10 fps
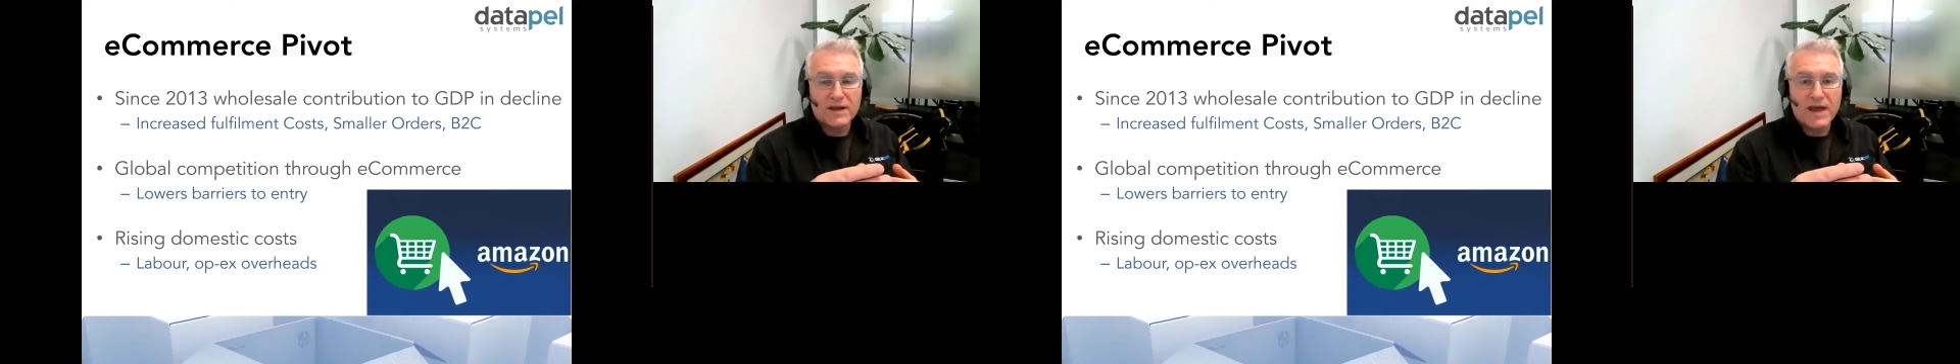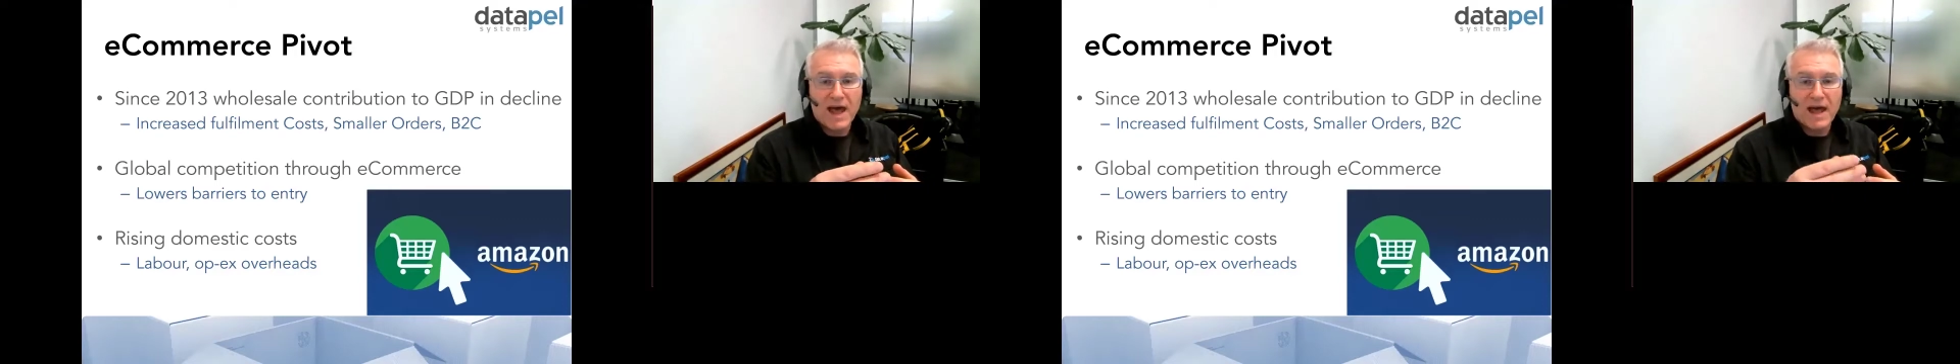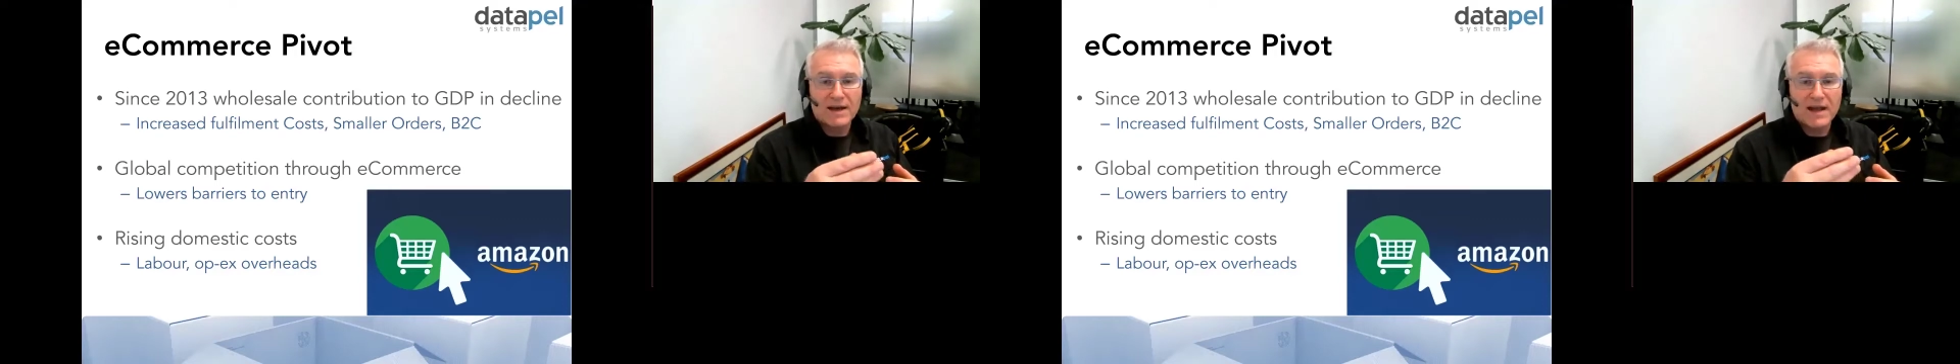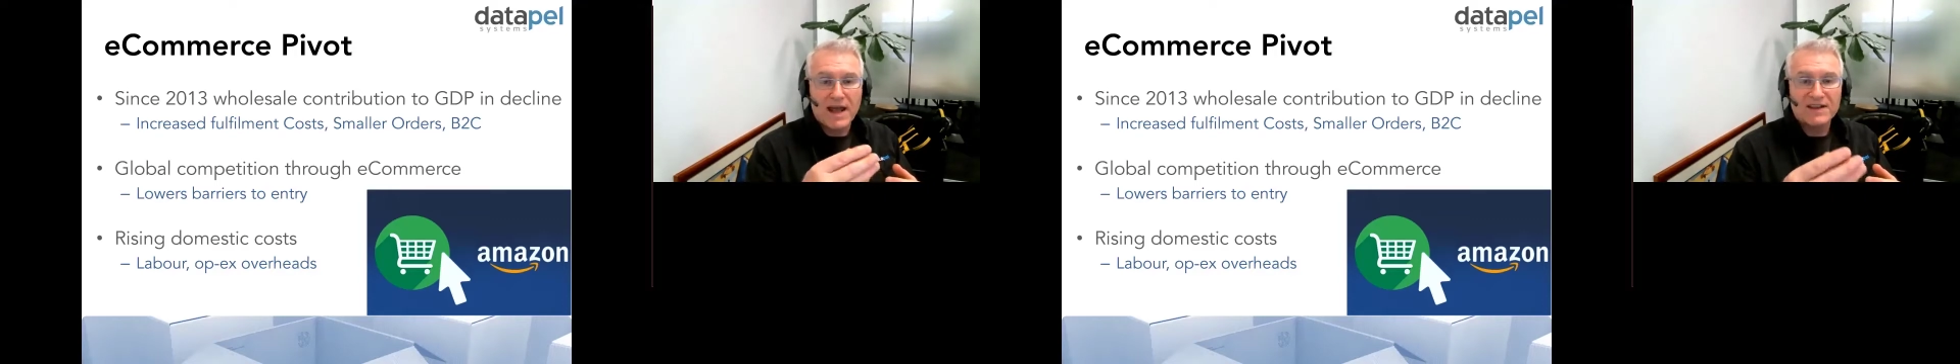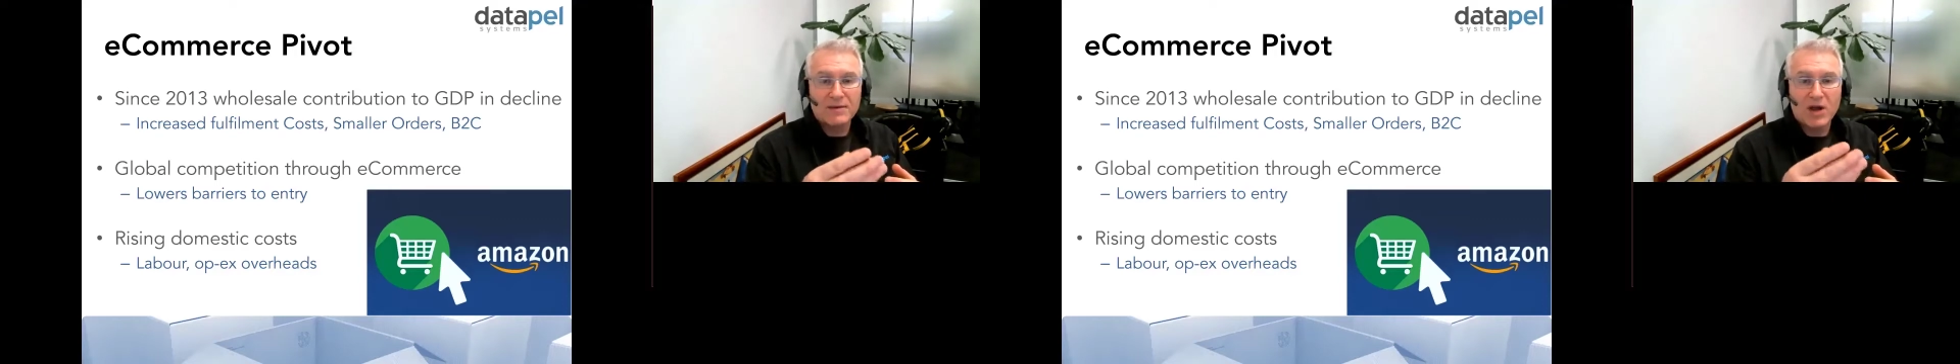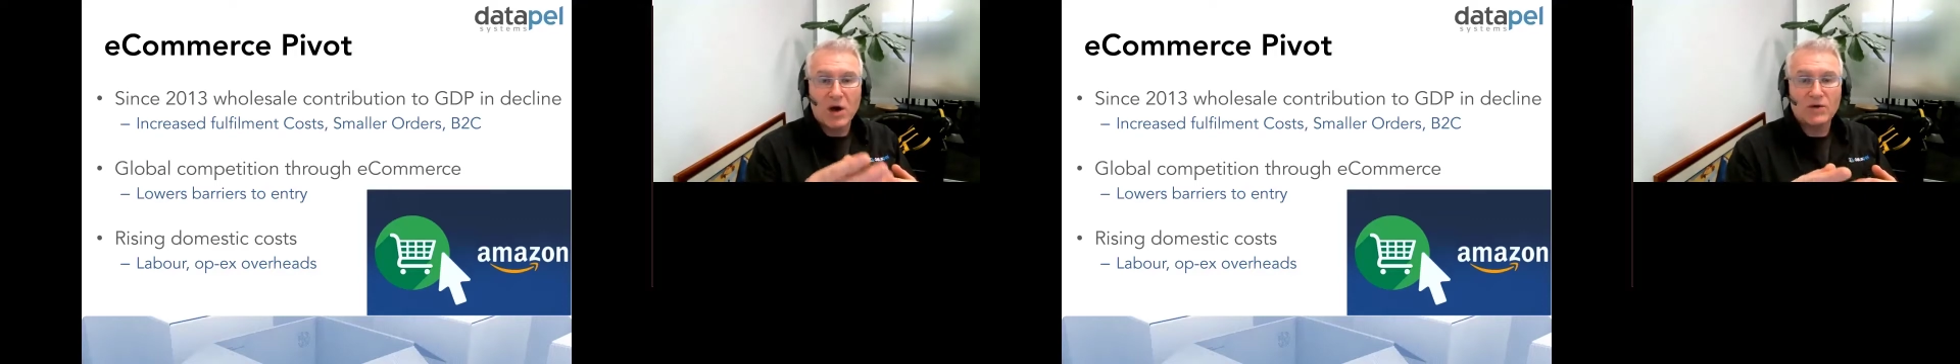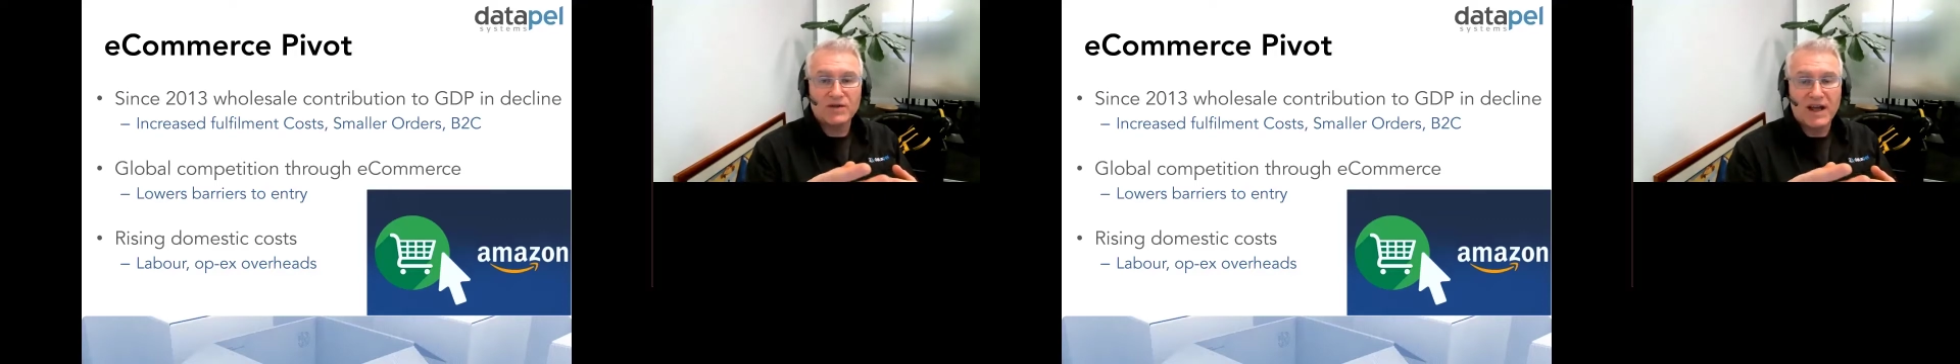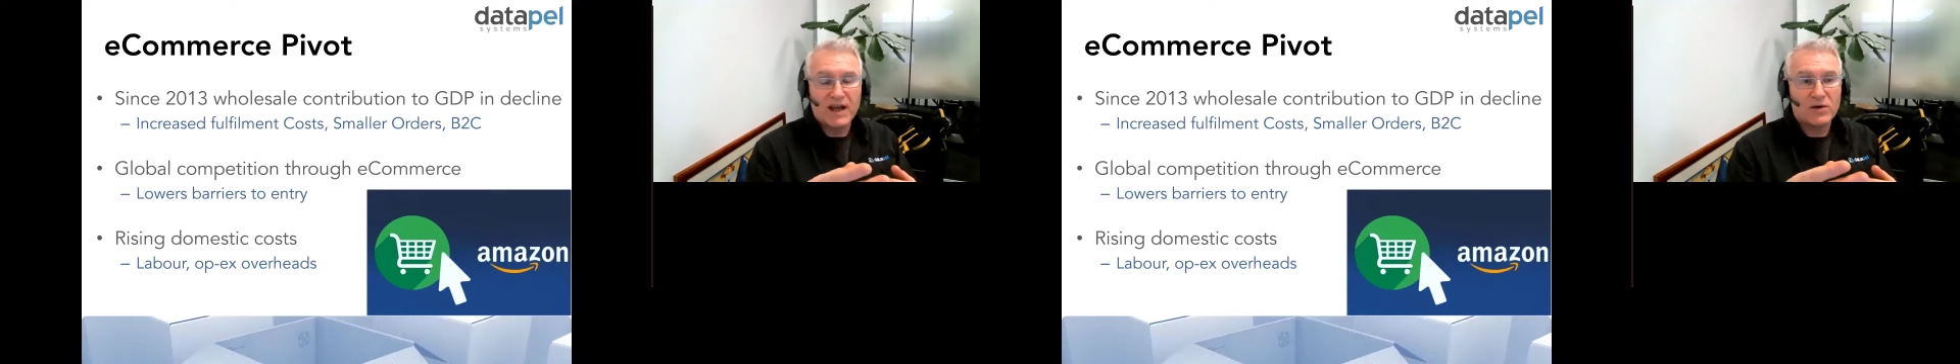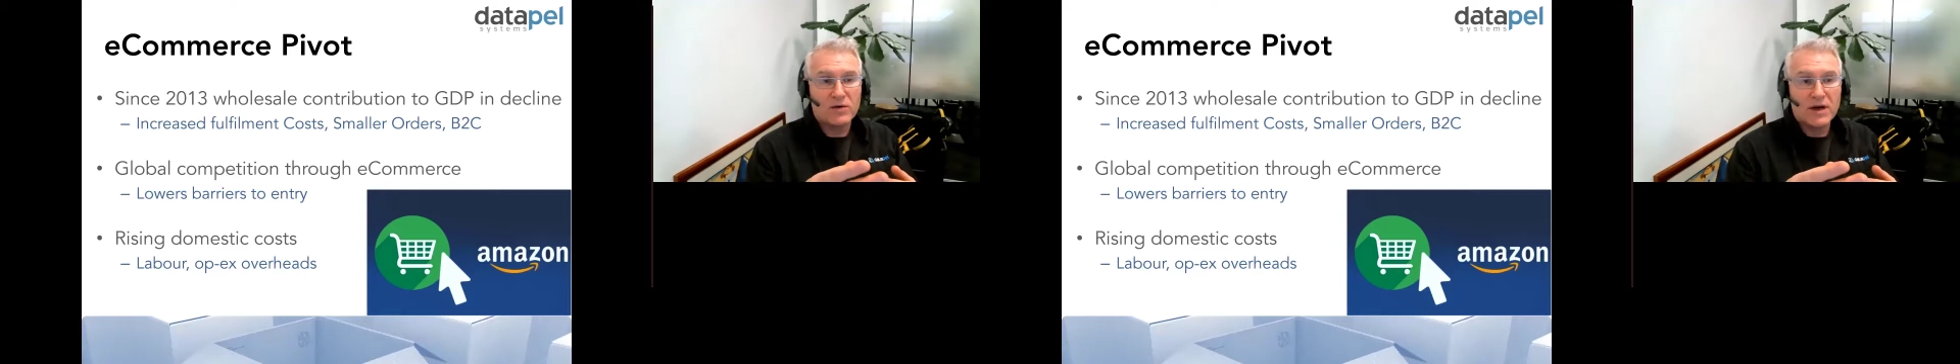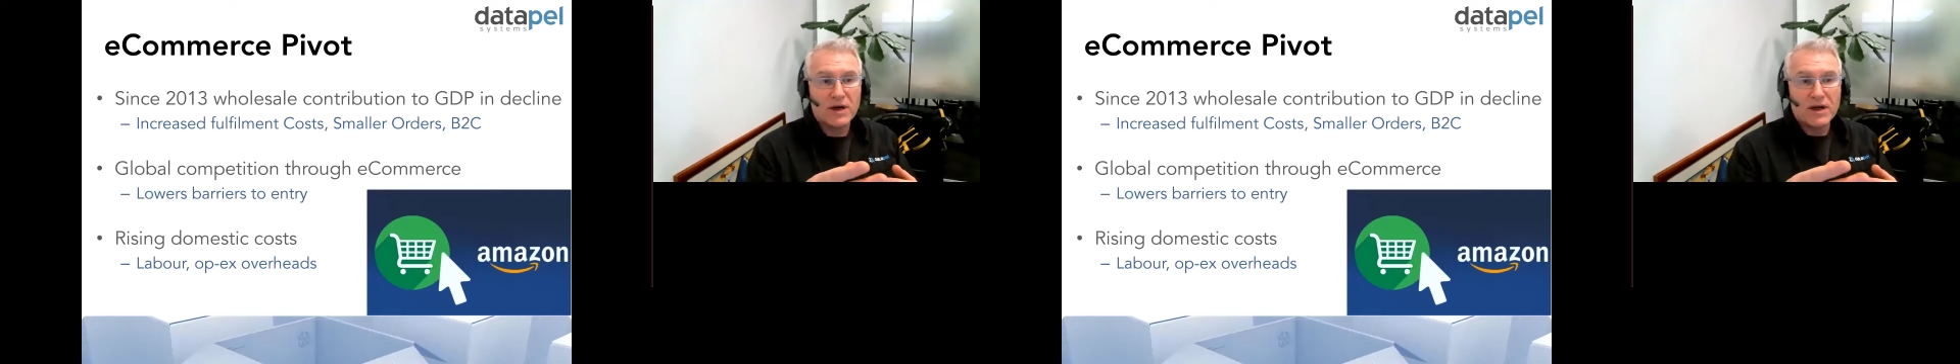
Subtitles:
that SME Wholesale